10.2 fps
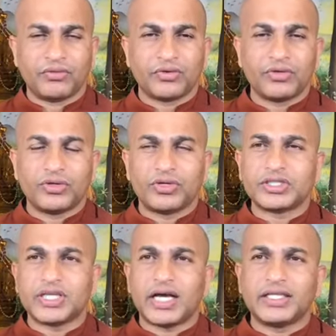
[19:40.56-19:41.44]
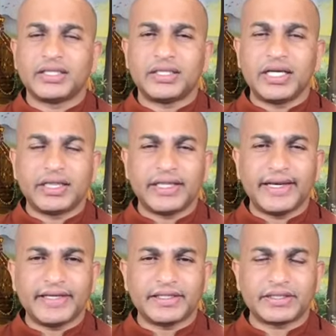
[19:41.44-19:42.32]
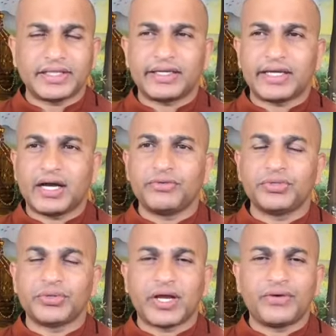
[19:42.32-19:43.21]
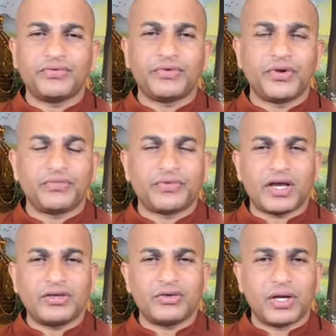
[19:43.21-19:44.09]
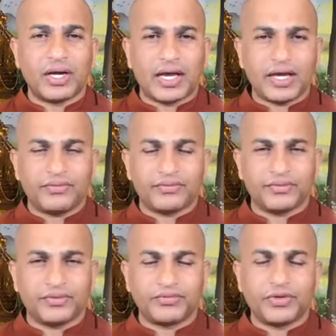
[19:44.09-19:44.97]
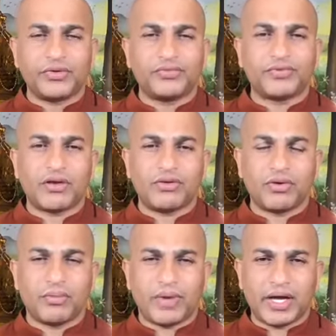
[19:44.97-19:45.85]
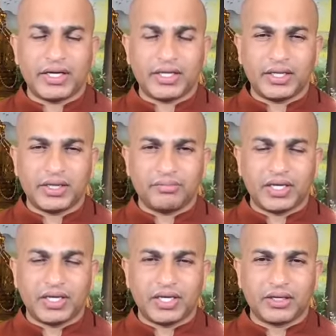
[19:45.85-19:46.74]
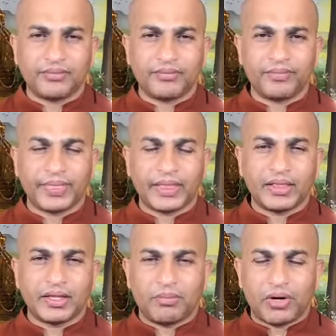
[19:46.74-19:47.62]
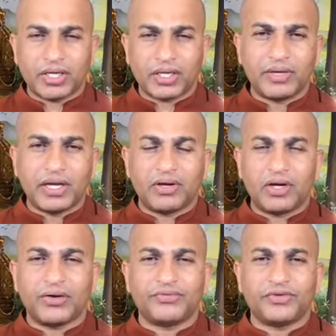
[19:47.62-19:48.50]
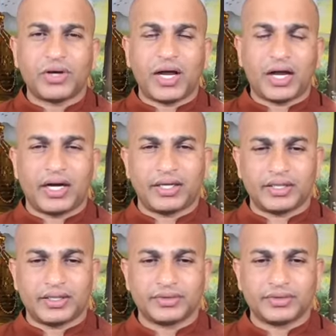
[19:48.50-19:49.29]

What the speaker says: So those are the three things that how you can purify your life, purify your mind in the beginning, in the bottom level of your heart.